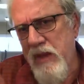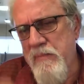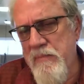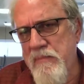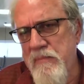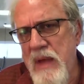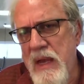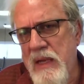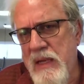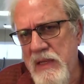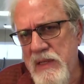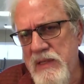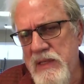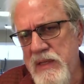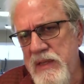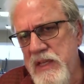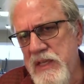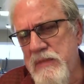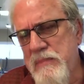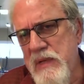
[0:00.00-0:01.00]
Meccans
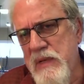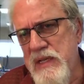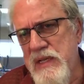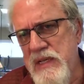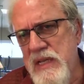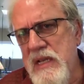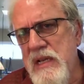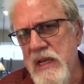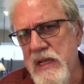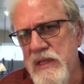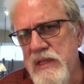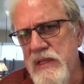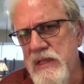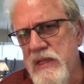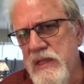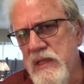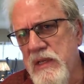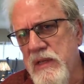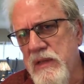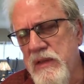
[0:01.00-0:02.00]
and these
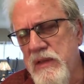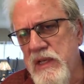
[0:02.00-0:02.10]
Medinans,